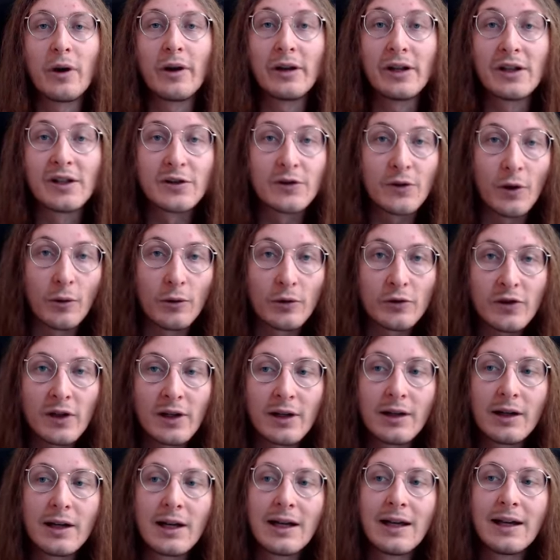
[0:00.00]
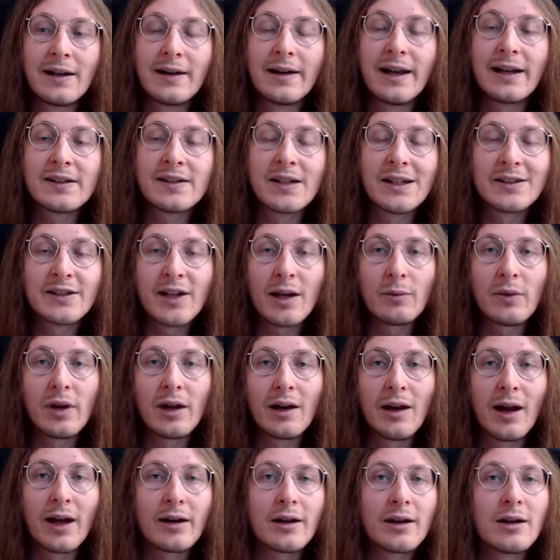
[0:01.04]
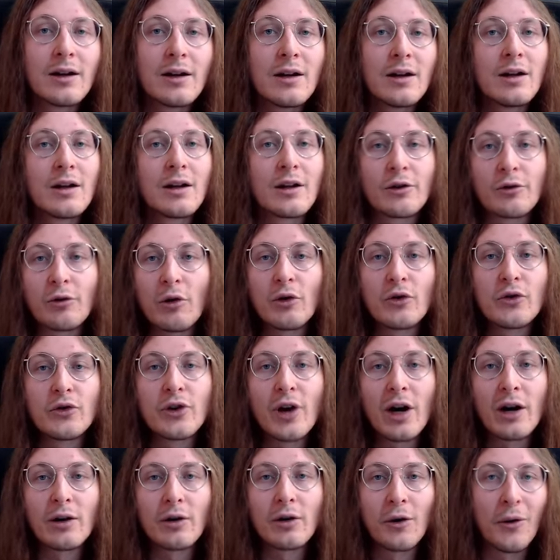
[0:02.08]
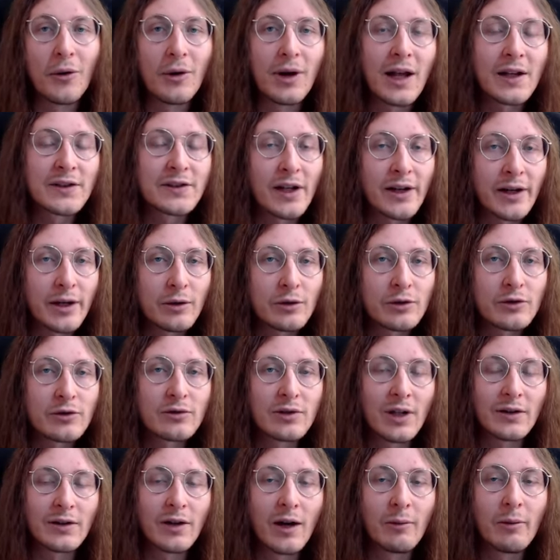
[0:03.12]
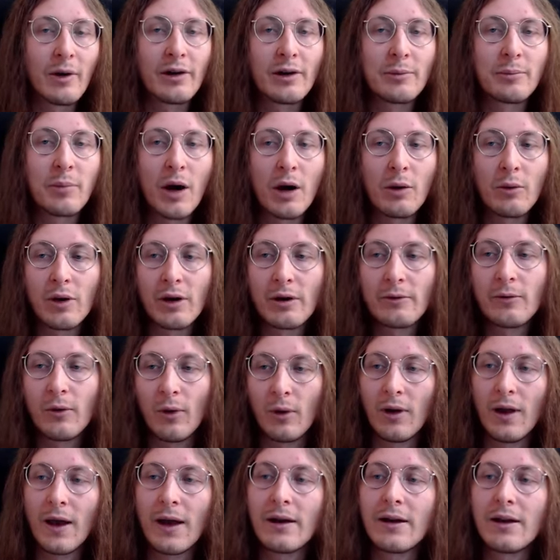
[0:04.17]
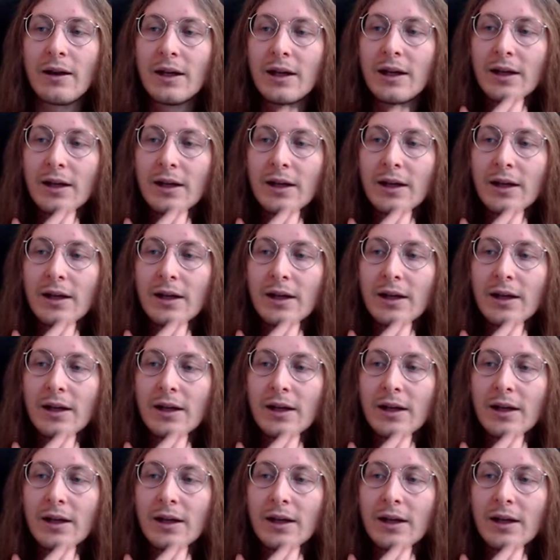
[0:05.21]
in Stone Skin. Let's say something like Ronda or Lasarius that are very powerful, and